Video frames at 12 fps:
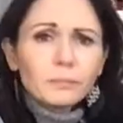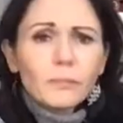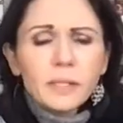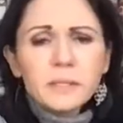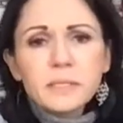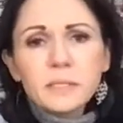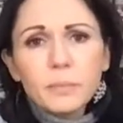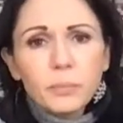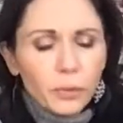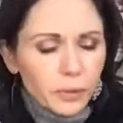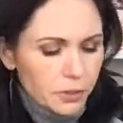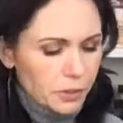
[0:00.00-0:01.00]
This is
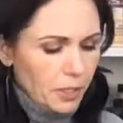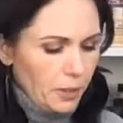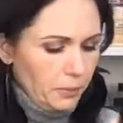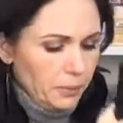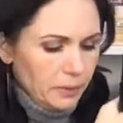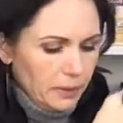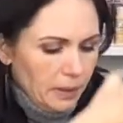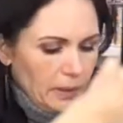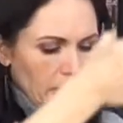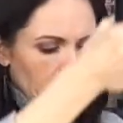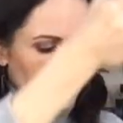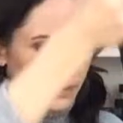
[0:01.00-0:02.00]
important to know
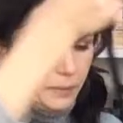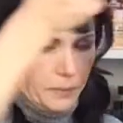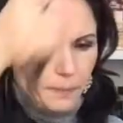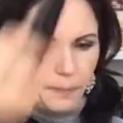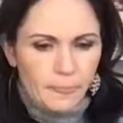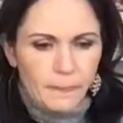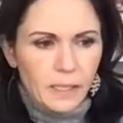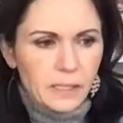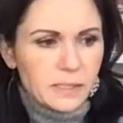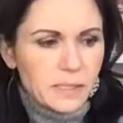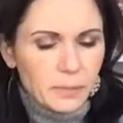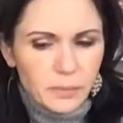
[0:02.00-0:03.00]

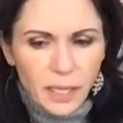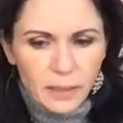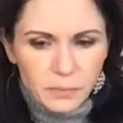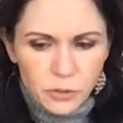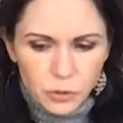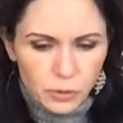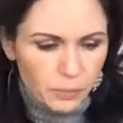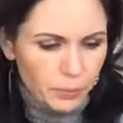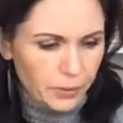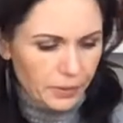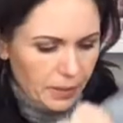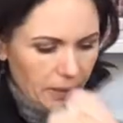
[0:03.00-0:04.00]
because sometimes you can
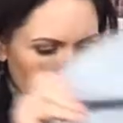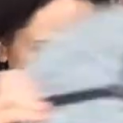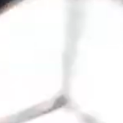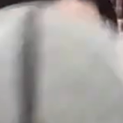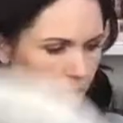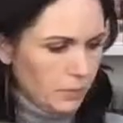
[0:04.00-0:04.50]
put them,